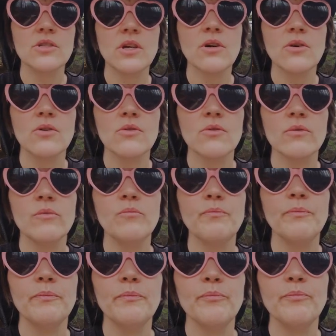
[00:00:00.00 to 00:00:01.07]
so
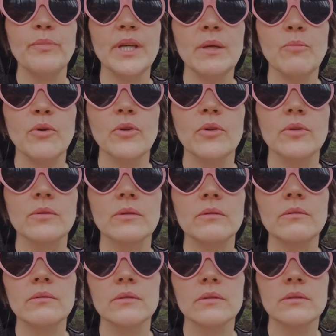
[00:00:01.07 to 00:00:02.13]
people
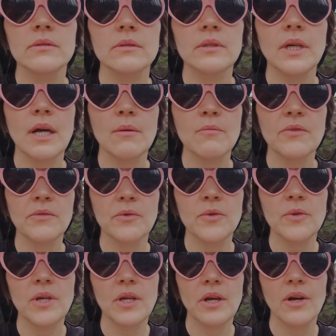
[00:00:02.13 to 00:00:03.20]
come
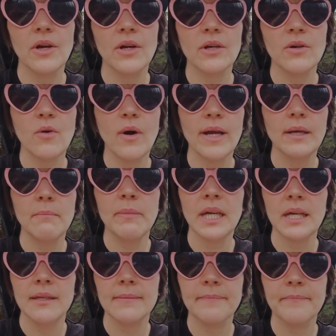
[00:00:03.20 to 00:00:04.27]
through here quite a
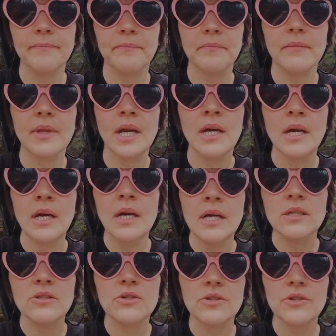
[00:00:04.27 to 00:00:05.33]
bit.
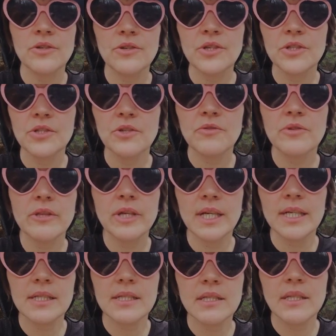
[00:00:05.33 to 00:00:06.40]
So you can do
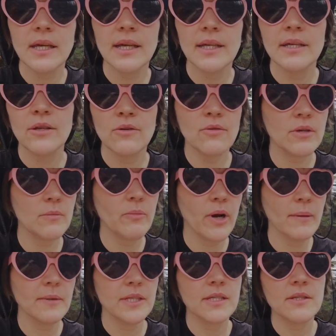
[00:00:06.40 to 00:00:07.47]
things like you could
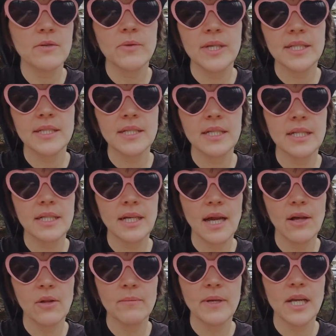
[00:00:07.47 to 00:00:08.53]
probably squeeze in an
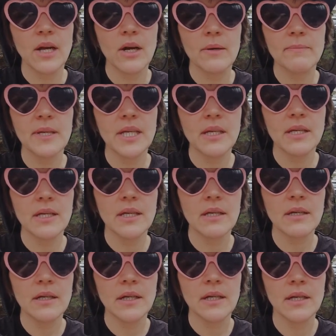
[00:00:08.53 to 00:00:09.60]

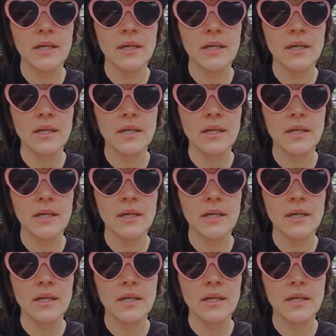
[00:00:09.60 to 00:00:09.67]
LBRP